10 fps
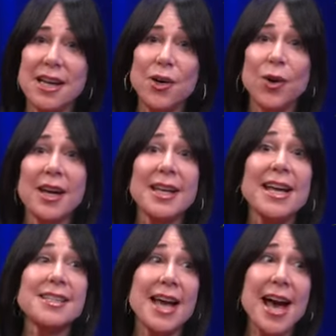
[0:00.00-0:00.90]
In order to
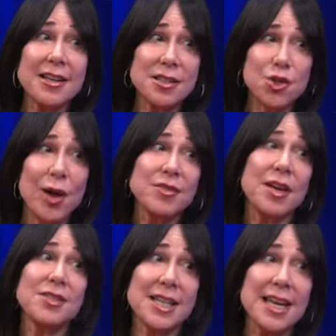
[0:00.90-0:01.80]
get taxes, you have
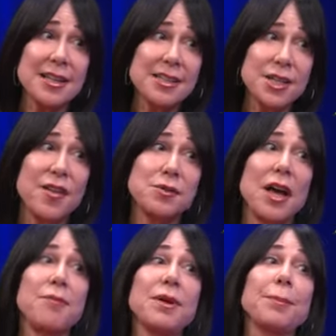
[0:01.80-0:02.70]
to have tenants and you have
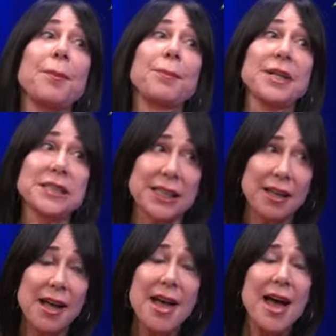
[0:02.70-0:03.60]
to have people
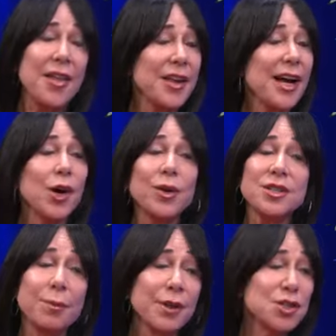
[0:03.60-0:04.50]
building. And they're not
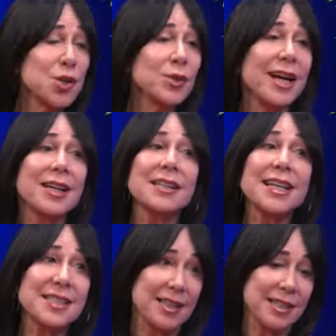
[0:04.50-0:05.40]
going to build, so you will not
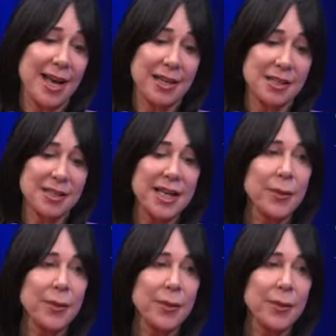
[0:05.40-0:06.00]
collect any taxes.